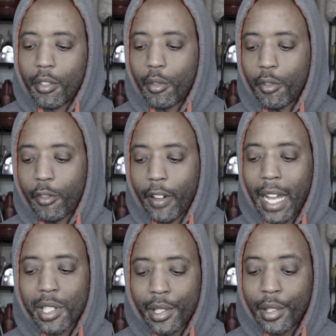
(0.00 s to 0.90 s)

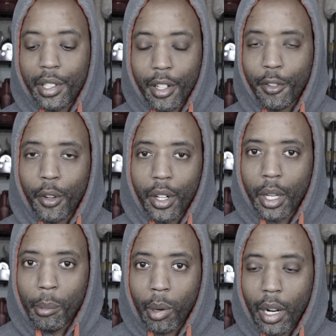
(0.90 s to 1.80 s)
vastly different
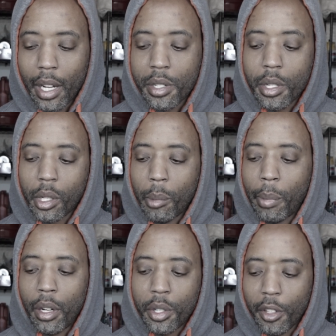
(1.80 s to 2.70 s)
in price
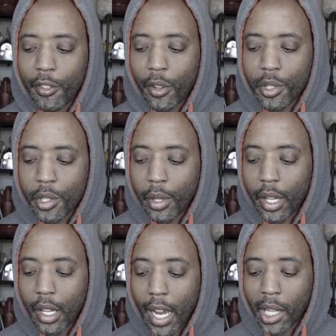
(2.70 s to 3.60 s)
compared to the first three.
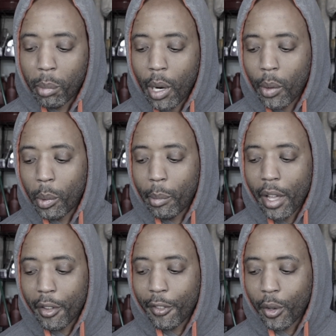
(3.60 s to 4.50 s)
I can probably buy
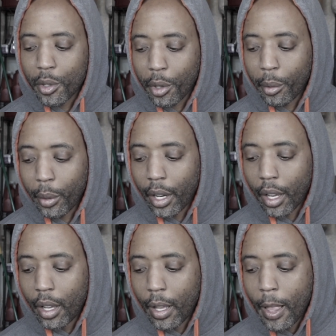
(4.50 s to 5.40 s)
the first three
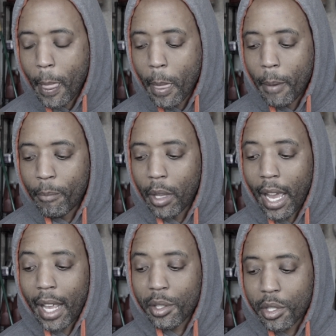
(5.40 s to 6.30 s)

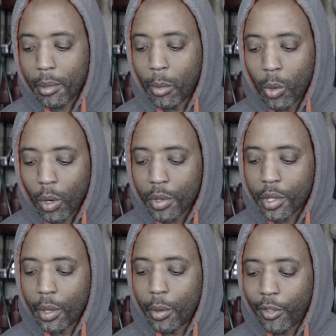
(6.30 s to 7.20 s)
and some more.
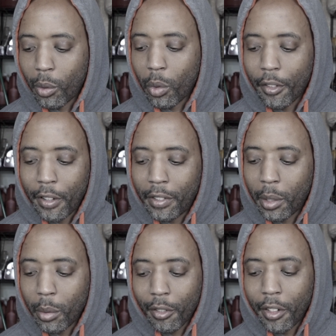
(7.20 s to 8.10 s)
So for
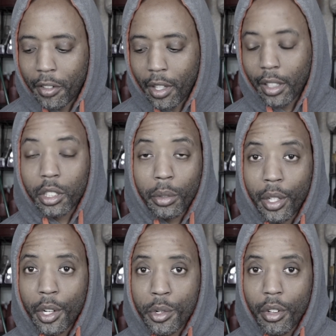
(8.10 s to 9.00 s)
150, that's
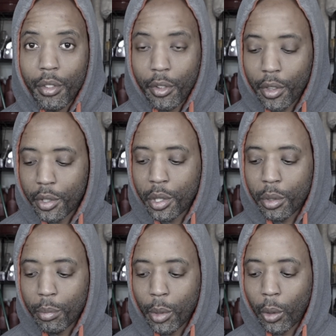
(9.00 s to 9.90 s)
300 for the
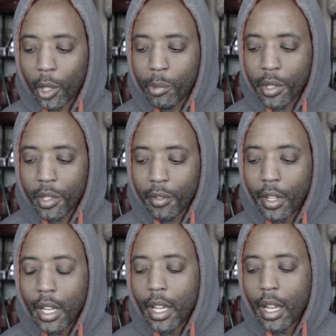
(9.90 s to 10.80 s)
two more expensive,
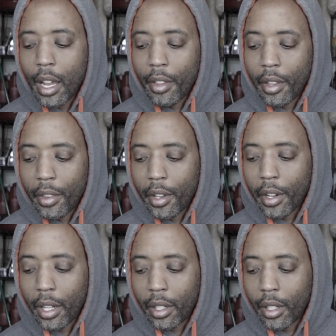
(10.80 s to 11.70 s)
and then the
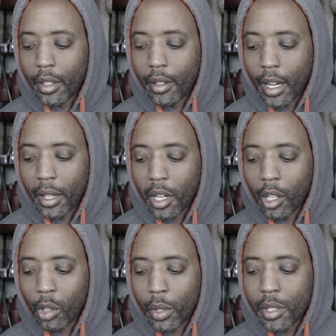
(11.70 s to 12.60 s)

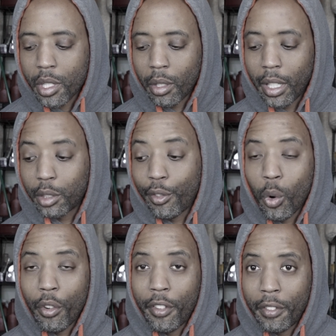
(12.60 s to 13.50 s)
$99 one, so that's
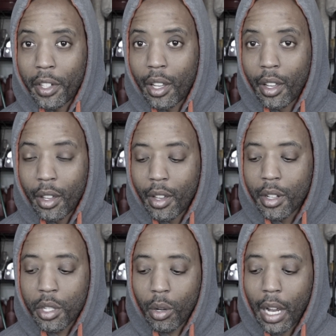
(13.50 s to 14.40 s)
450.
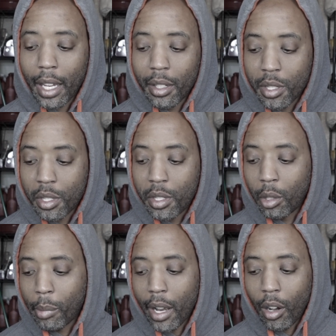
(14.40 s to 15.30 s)
So I can still
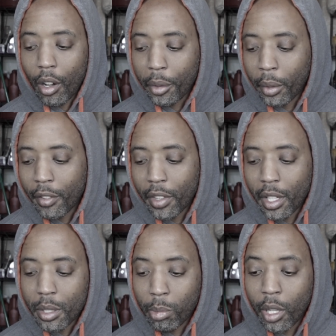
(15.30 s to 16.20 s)
buy all three of
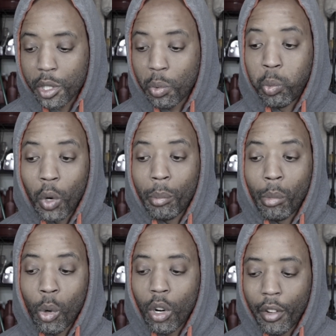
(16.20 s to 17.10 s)
these plus one
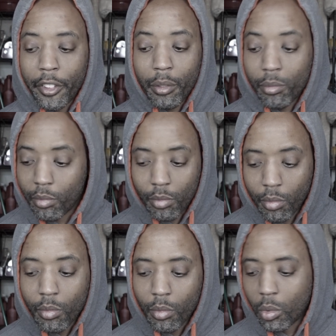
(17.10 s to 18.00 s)
more of
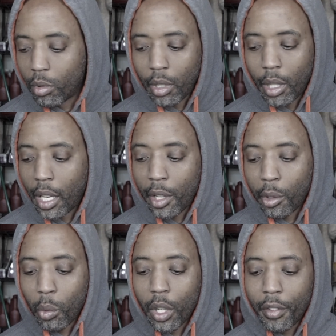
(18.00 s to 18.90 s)
either
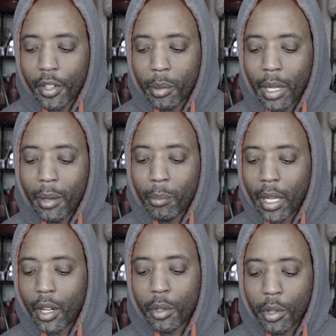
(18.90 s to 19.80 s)
one of them and be
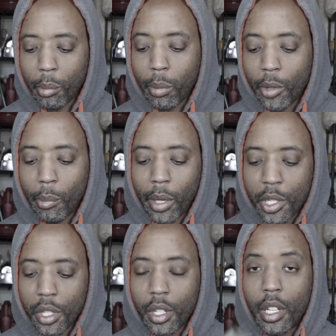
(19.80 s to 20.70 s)
under the
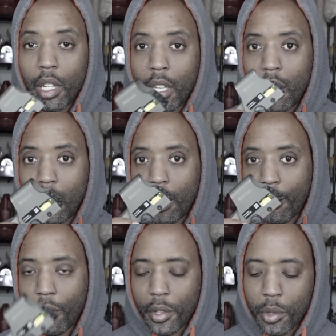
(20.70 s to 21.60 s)
budget
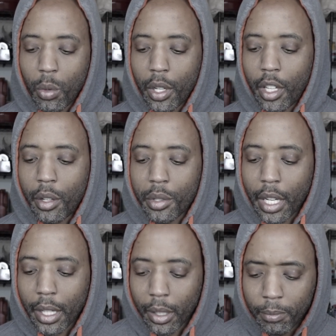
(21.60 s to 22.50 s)
for this one EOTech.